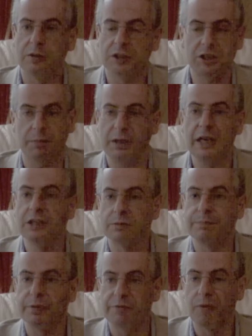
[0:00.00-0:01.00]
some years
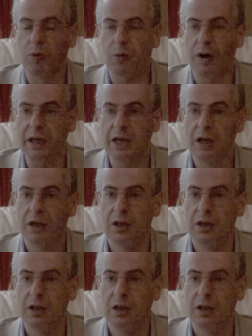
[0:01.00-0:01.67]
before I